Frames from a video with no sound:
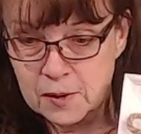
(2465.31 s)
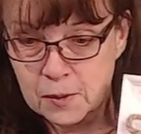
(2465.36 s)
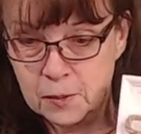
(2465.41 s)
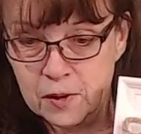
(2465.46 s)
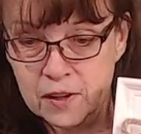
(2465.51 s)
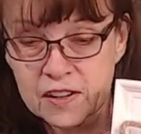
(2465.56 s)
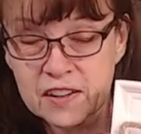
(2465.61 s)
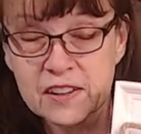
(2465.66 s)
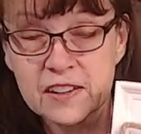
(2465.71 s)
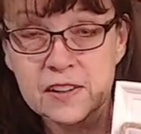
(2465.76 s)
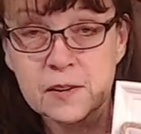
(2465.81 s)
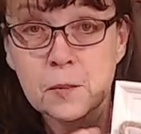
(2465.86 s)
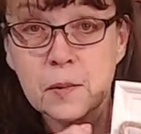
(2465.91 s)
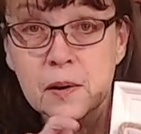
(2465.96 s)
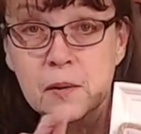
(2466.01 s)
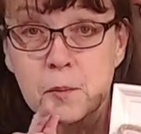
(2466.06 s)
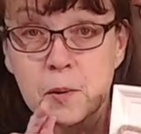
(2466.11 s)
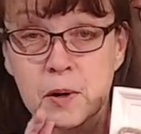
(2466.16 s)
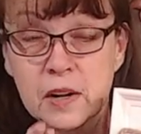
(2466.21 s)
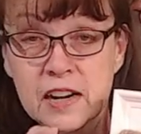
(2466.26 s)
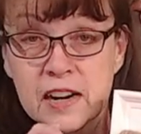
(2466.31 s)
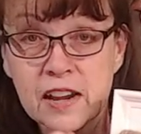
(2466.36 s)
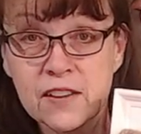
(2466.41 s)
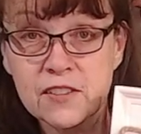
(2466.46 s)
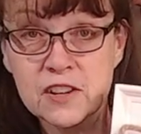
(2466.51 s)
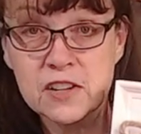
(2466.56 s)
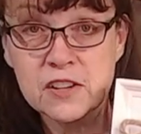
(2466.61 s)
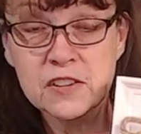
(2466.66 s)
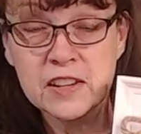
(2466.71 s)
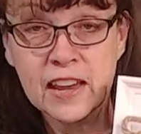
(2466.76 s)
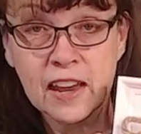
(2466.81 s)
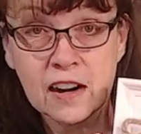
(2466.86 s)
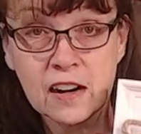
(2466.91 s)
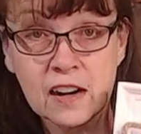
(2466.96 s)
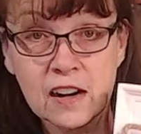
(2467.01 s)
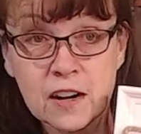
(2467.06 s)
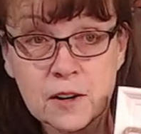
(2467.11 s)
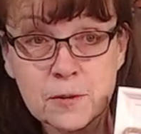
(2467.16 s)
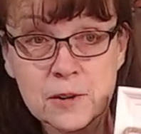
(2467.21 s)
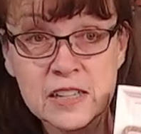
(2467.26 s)
We're gonna we're gonna have a new
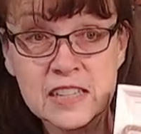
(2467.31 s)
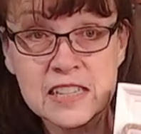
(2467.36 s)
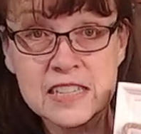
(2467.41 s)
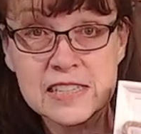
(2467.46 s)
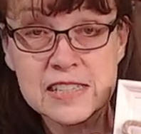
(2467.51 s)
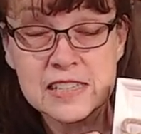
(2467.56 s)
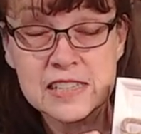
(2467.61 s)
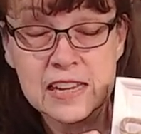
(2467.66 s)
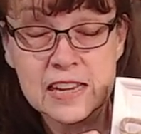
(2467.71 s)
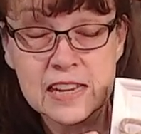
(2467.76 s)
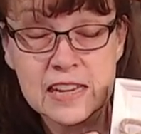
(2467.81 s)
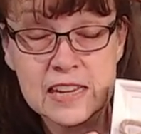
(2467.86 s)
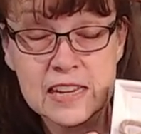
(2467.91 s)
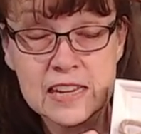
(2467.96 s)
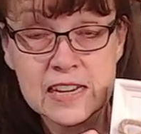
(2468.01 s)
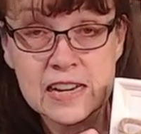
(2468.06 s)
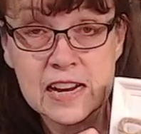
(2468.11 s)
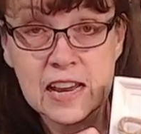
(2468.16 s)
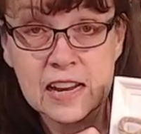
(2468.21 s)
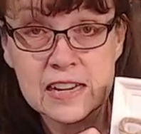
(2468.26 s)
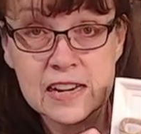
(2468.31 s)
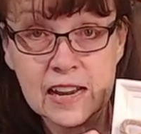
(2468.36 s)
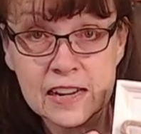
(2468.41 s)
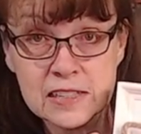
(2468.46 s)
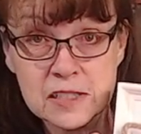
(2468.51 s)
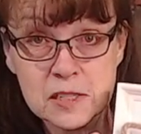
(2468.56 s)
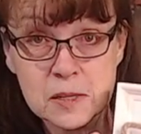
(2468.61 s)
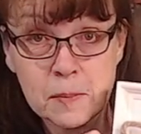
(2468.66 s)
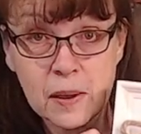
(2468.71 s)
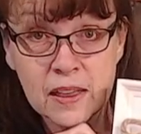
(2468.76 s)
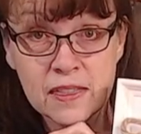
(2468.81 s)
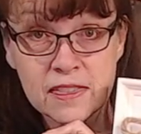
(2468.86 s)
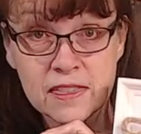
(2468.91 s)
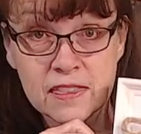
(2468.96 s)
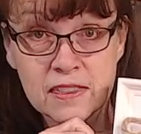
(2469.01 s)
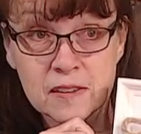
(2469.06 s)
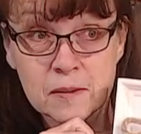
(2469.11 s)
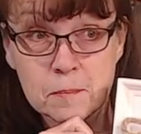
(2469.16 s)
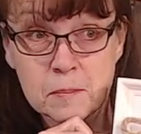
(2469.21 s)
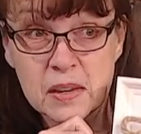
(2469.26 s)
catalog release in next month,
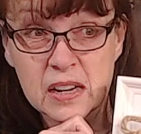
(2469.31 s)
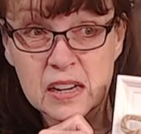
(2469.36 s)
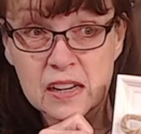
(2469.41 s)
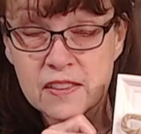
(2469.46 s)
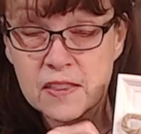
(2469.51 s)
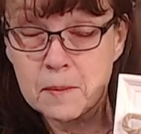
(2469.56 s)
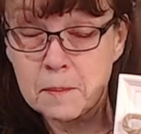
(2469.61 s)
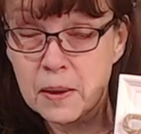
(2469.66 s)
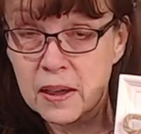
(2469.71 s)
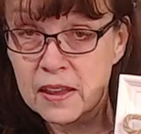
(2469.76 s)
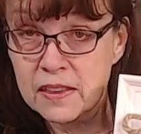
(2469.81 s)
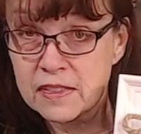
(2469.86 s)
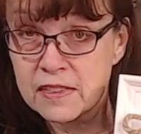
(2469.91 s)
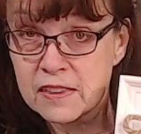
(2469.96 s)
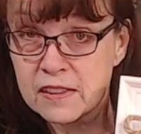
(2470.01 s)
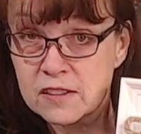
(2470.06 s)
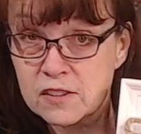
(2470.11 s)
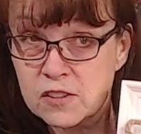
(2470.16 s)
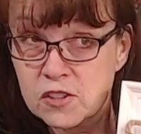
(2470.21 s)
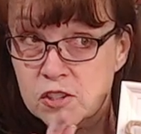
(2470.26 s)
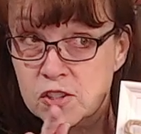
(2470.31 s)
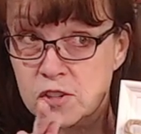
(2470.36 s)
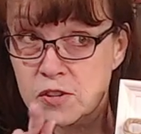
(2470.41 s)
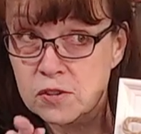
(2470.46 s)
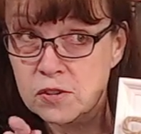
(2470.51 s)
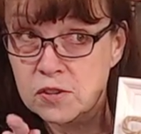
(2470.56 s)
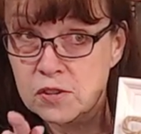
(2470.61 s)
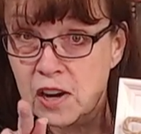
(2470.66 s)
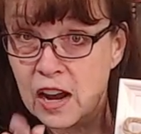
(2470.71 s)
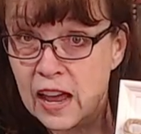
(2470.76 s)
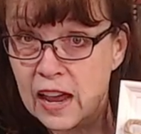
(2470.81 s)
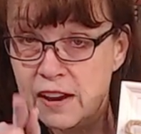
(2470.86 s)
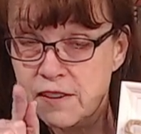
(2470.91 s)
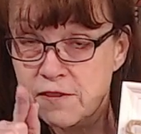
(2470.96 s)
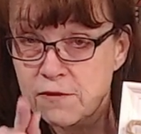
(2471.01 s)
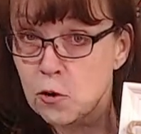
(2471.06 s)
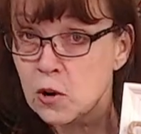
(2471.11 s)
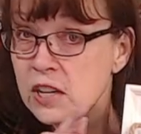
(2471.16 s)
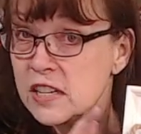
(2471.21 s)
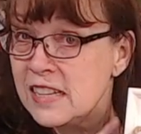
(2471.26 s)
middle of the month, July
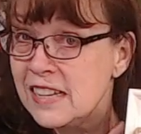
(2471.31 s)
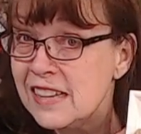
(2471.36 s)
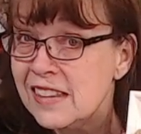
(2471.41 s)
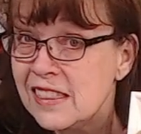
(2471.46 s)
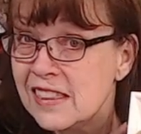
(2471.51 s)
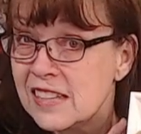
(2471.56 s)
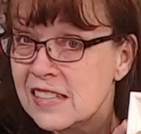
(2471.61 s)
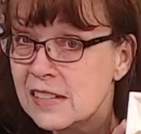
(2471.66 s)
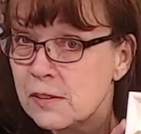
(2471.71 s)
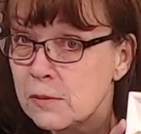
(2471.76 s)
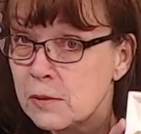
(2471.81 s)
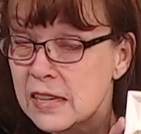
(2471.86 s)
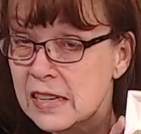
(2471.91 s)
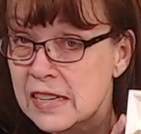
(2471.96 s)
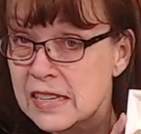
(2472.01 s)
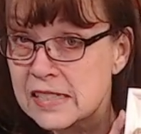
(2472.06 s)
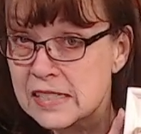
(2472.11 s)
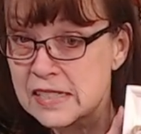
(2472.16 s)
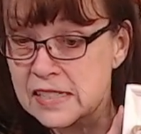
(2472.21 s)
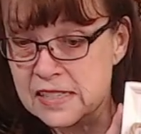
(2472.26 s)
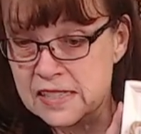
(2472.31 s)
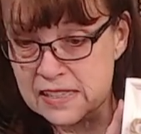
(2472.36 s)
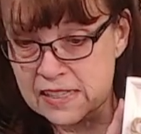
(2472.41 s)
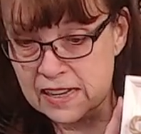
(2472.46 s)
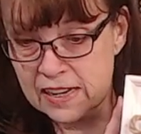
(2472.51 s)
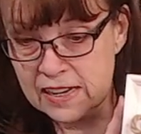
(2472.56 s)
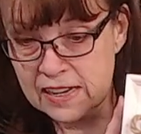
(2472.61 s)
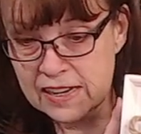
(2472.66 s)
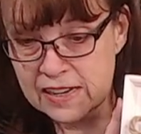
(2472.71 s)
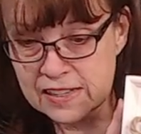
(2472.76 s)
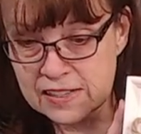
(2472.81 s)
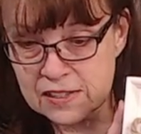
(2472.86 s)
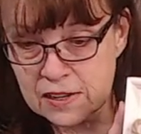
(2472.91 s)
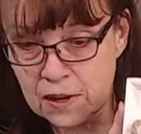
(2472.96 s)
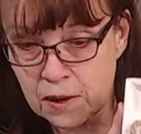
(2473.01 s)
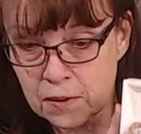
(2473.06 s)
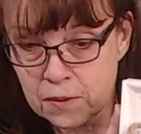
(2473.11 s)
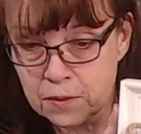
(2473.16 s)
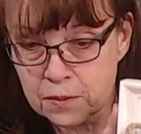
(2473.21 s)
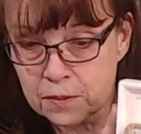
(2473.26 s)
14th. It releases,
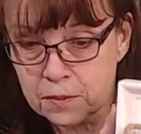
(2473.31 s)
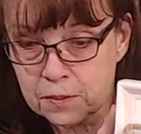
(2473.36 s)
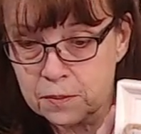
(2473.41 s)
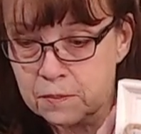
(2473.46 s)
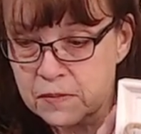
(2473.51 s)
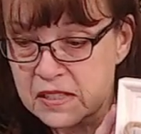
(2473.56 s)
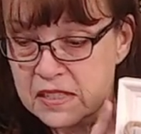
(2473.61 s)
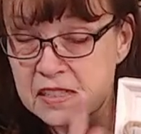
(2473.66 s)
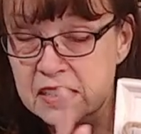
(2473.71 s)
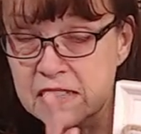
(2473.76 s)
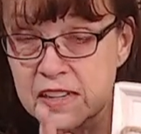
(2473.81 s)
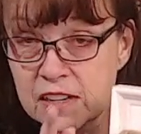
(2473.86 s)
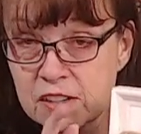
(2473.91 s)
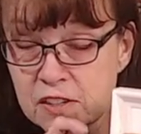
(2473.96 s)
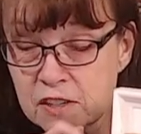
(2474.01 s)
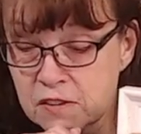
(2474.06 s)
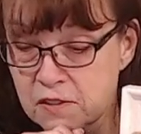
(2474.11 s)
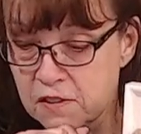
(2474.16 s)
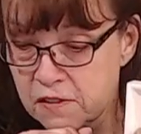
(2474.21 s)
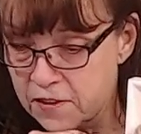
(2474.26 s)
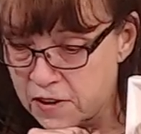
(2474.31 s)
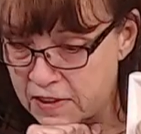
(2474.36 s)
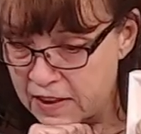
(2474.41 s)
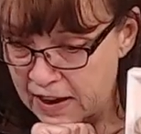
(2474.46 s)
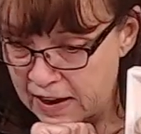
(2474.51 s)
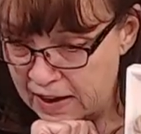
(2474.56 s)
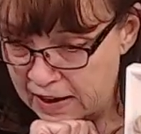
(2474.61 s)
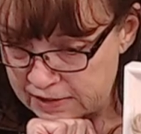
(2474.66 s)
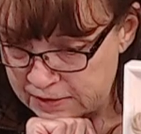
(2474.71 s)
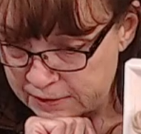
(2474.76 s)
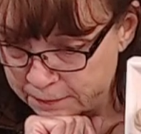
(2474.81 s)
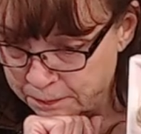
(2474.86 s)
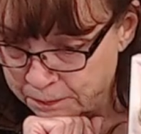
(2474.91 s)
so stay tuned for that.